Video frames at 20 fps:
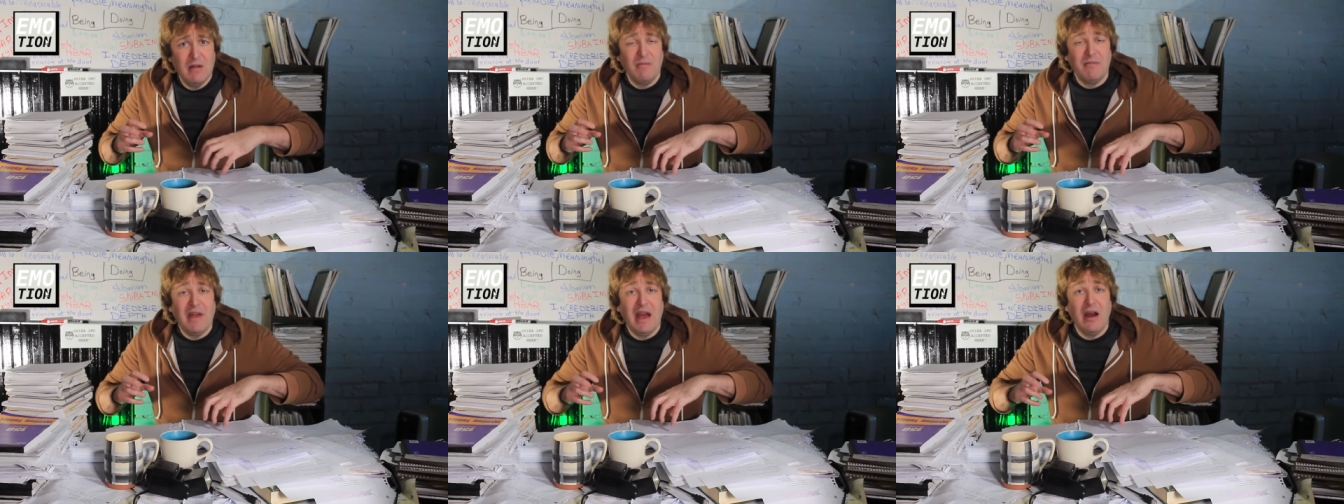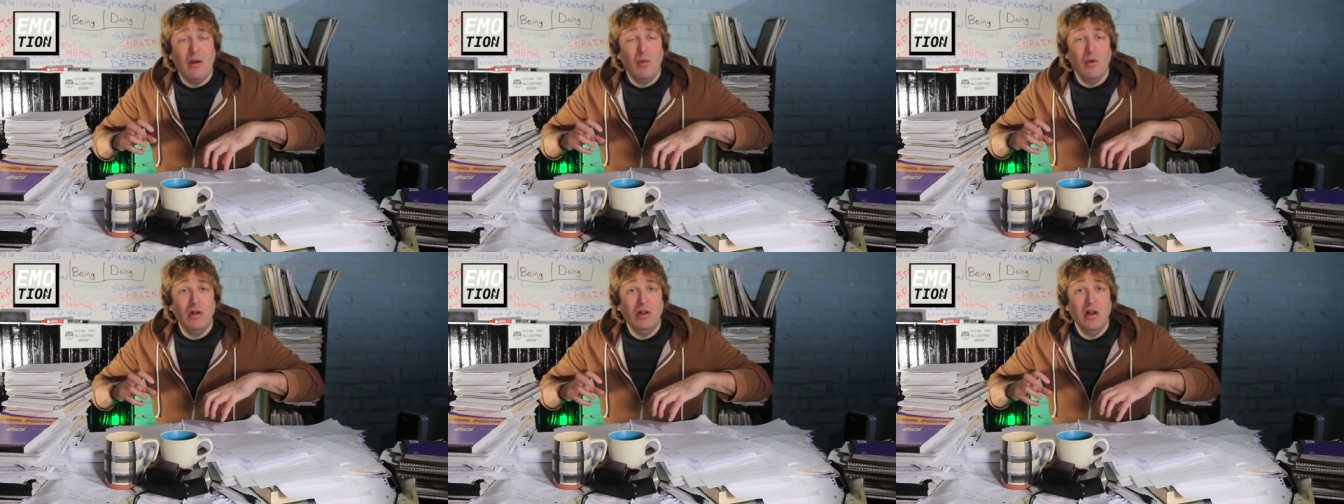
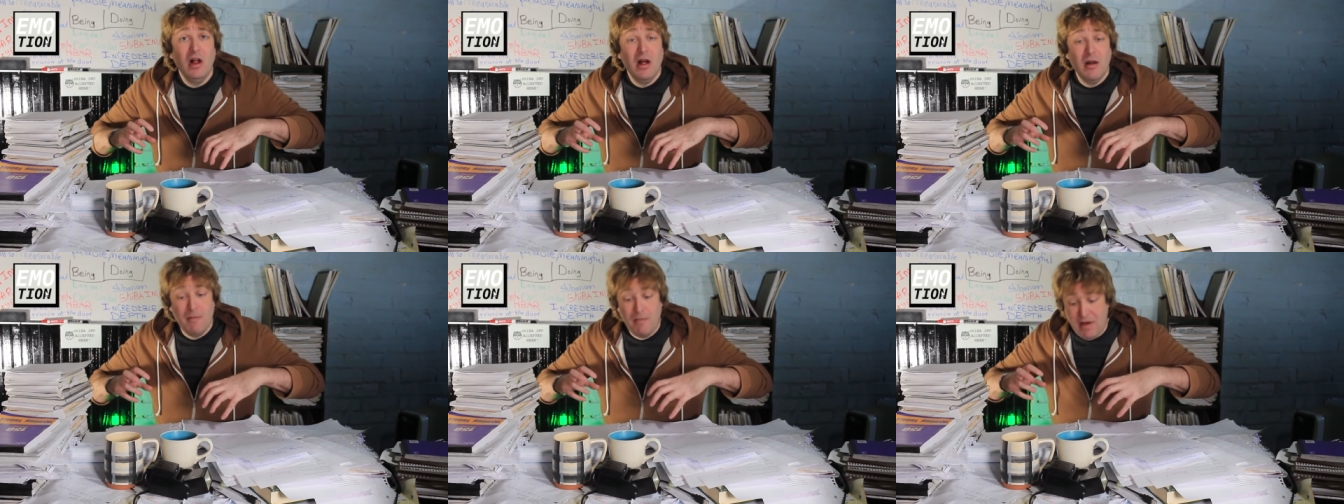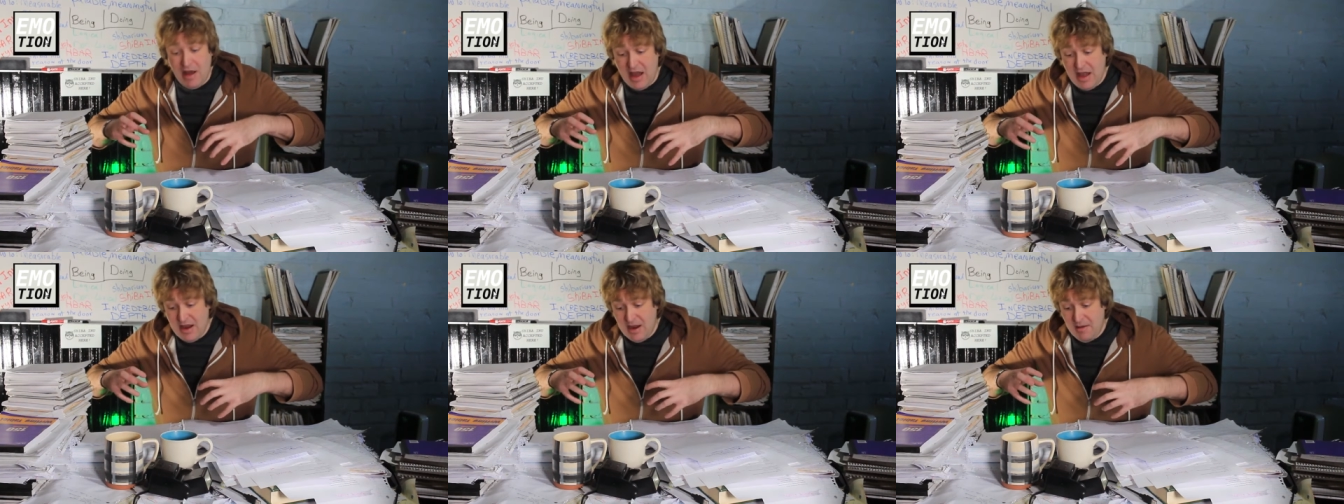that will,
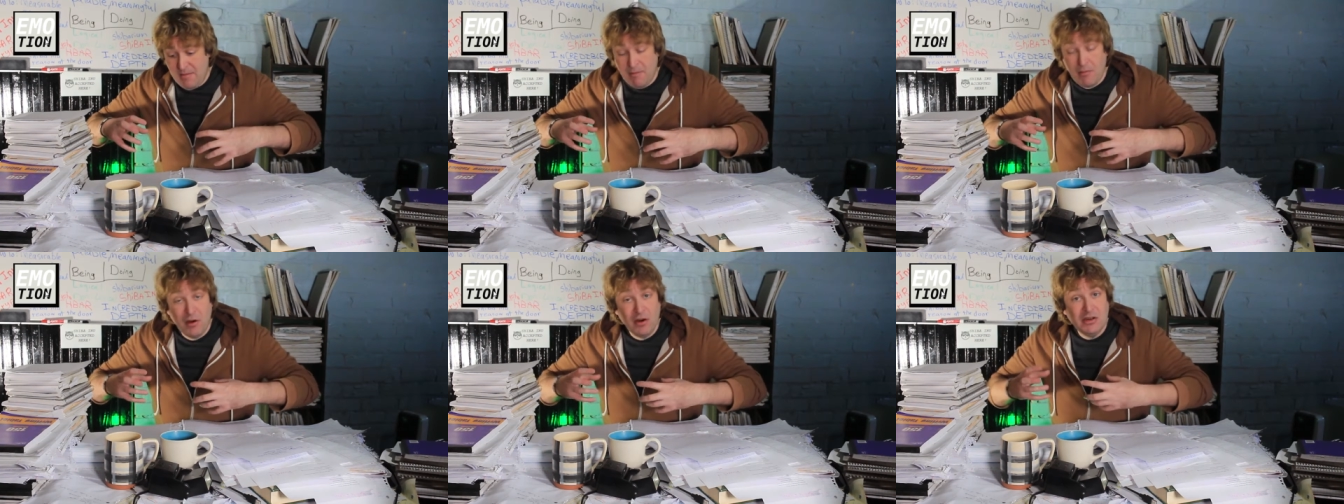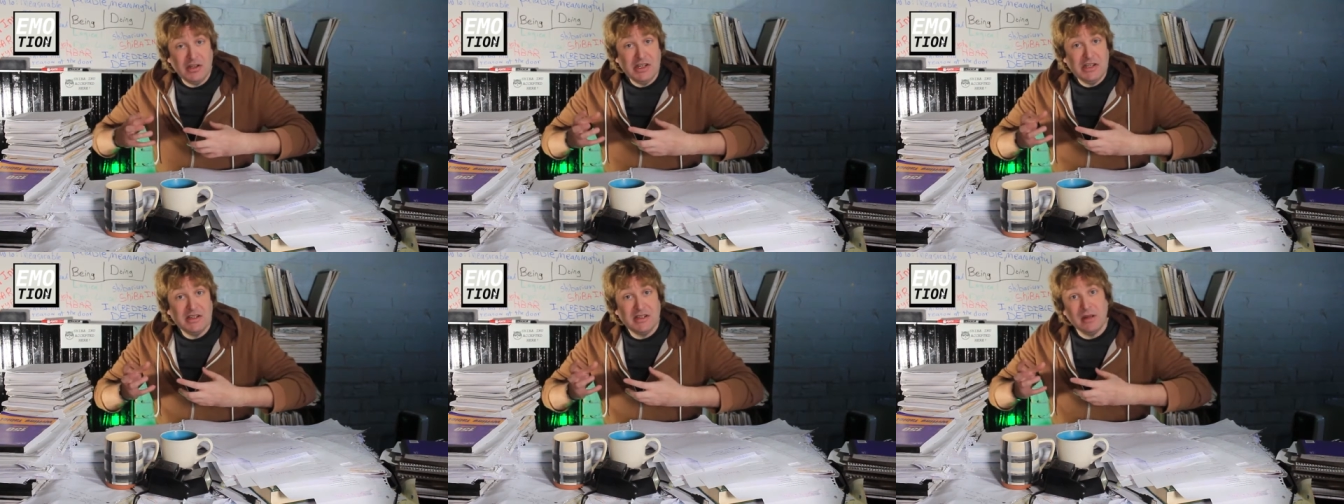by
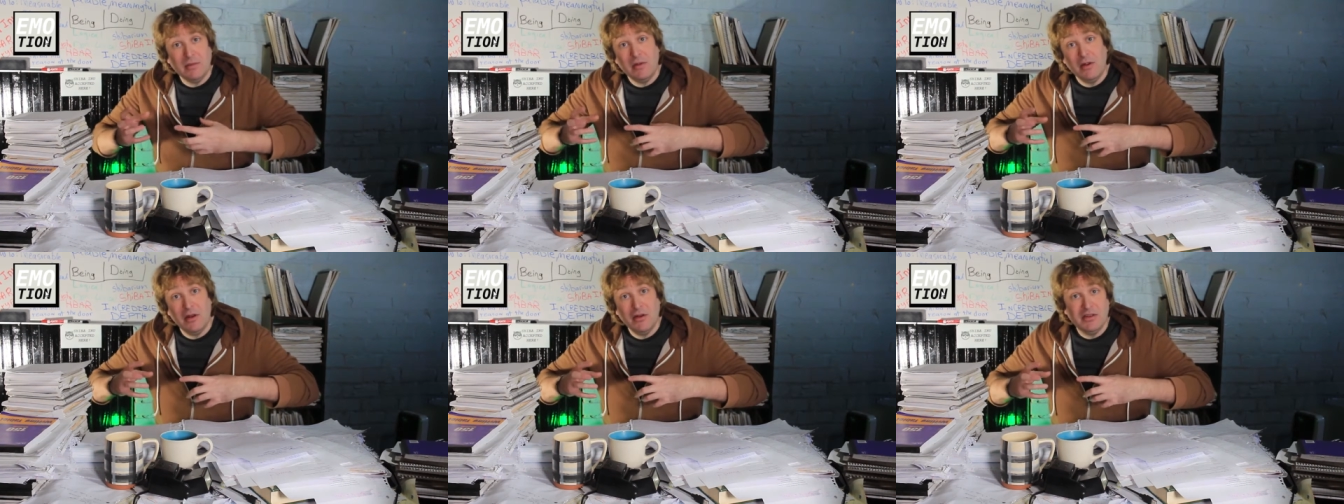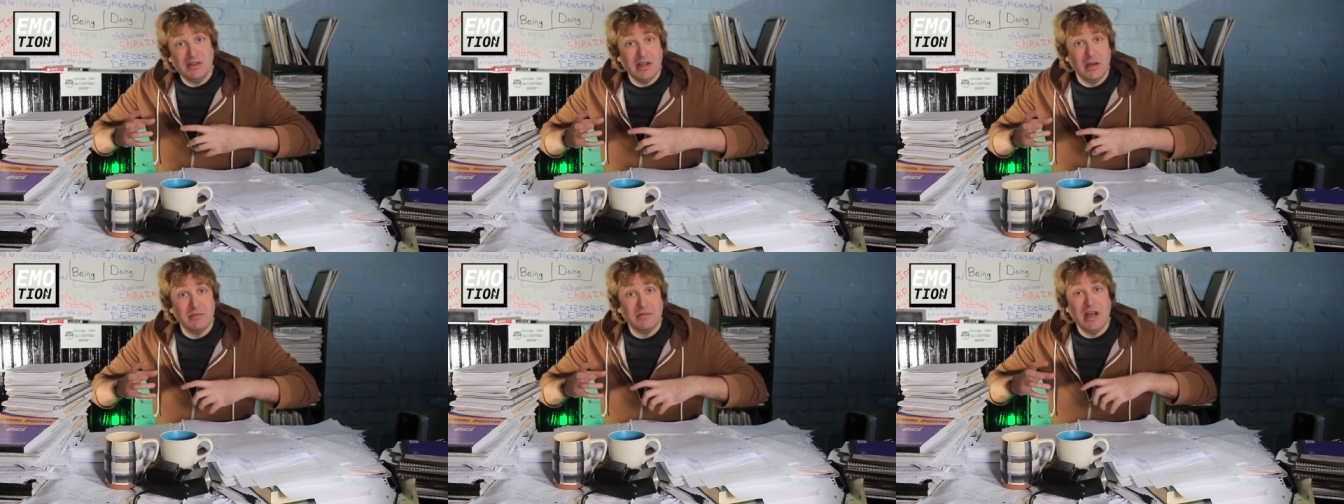merging some of
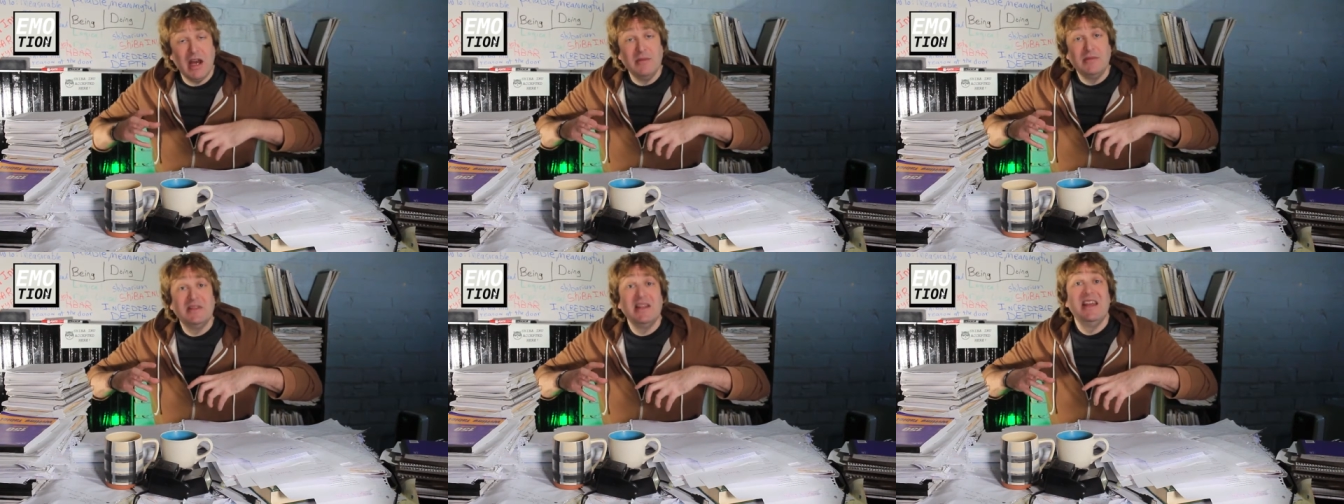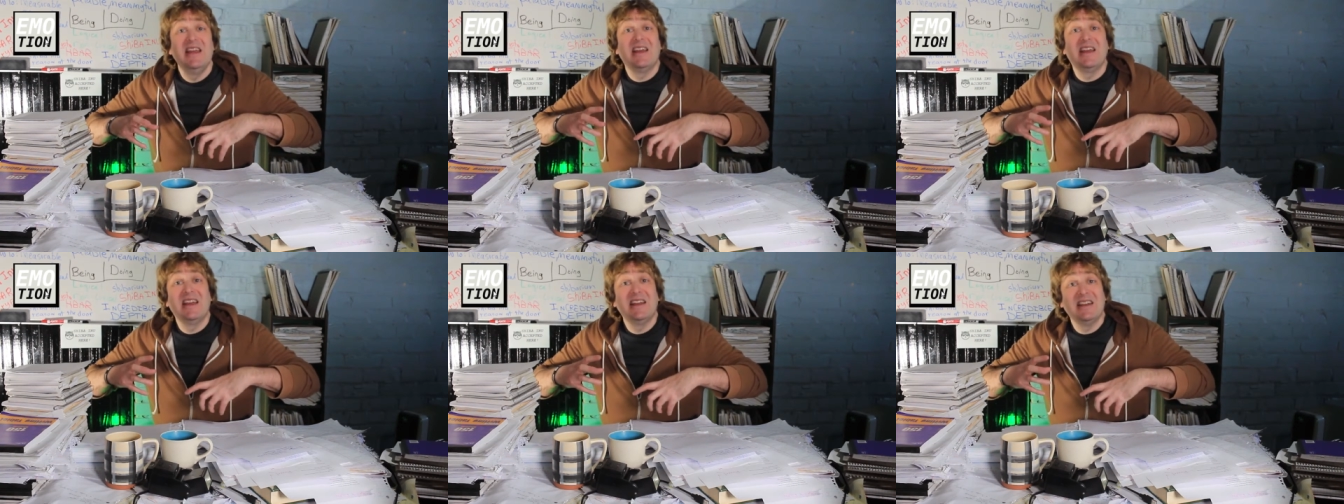those, sometimes
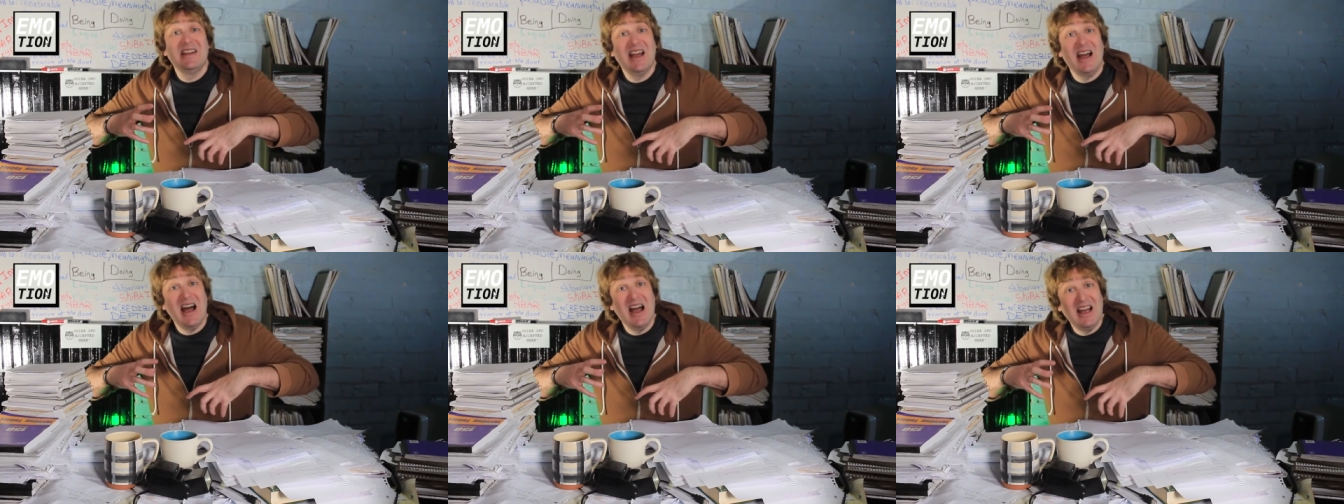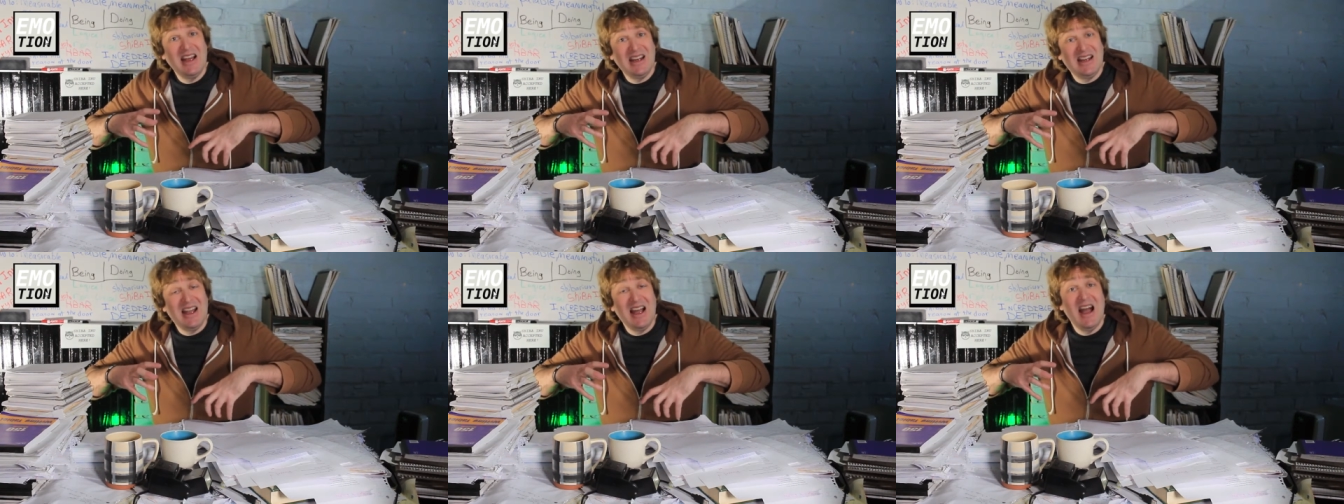it can
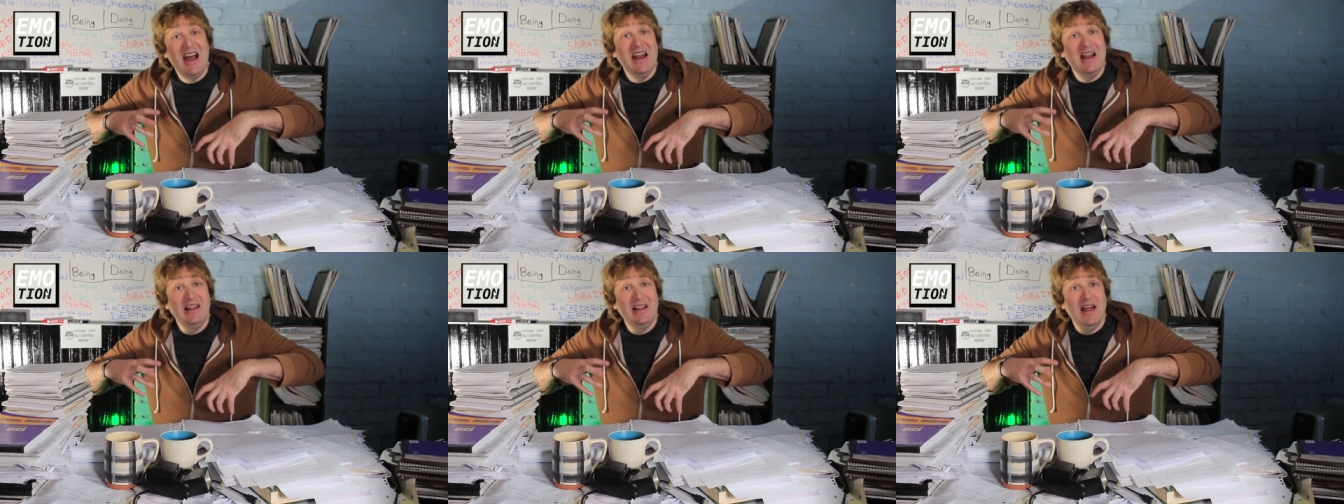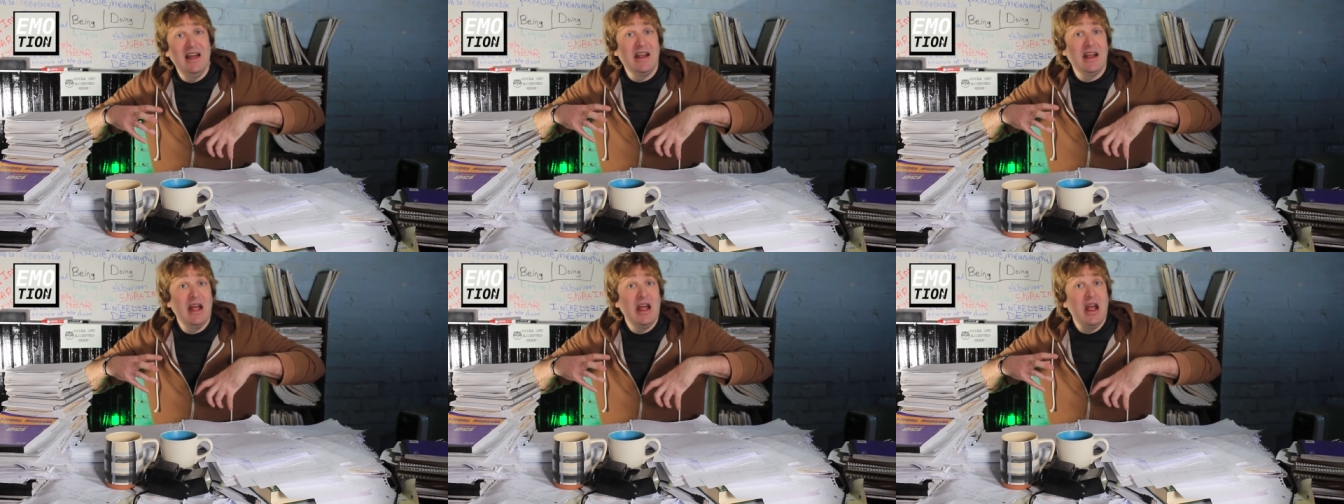kind of
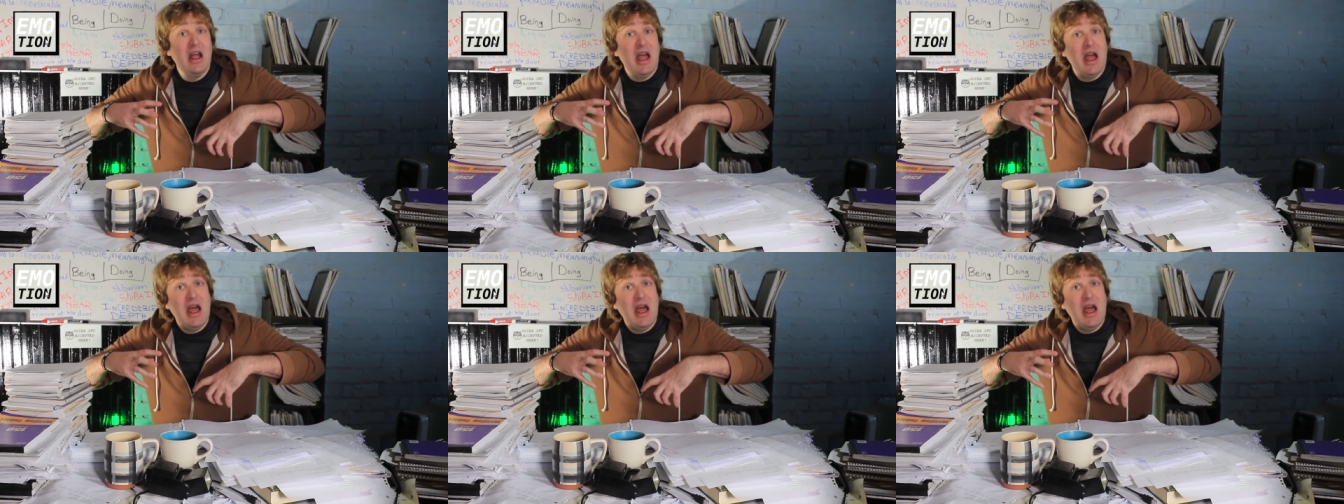like